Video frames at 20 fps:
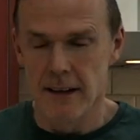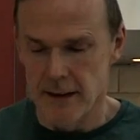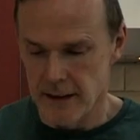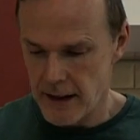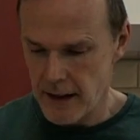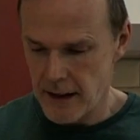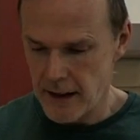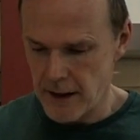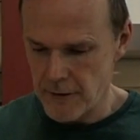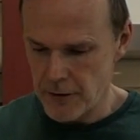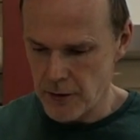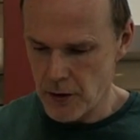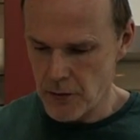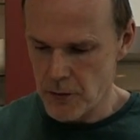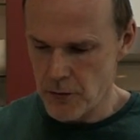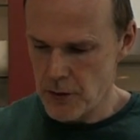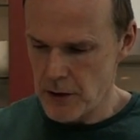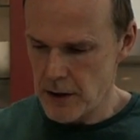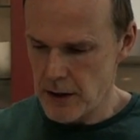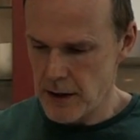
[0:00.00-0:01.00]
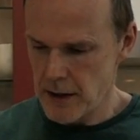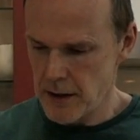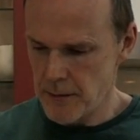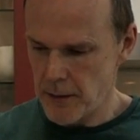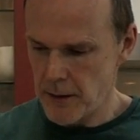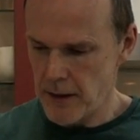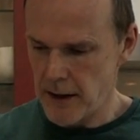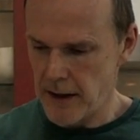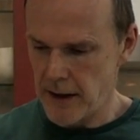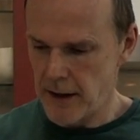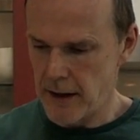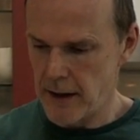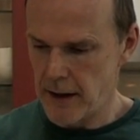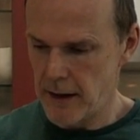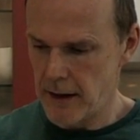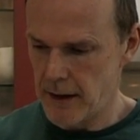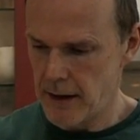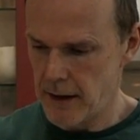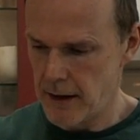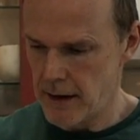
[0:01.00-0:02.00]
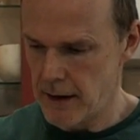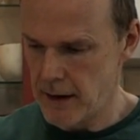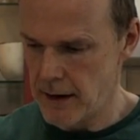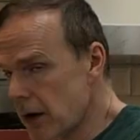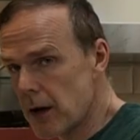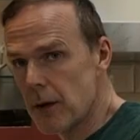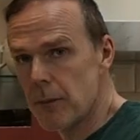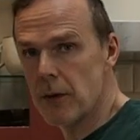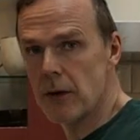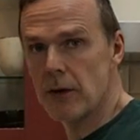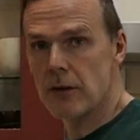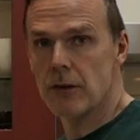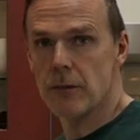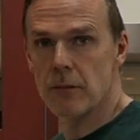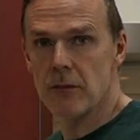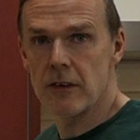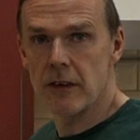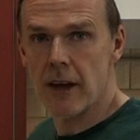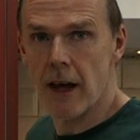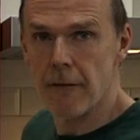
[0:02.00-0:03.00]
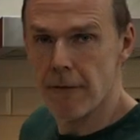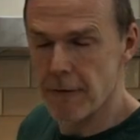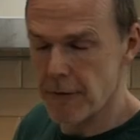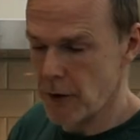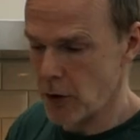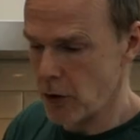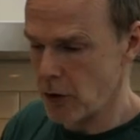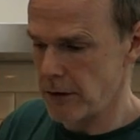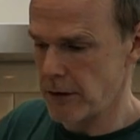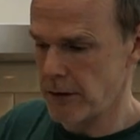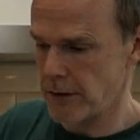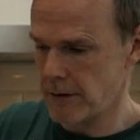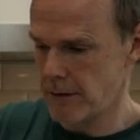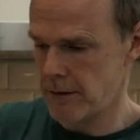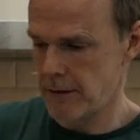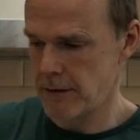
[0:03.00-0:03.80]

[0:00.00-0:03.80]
Yeah, they've gone really big. I'm going to put some Teflon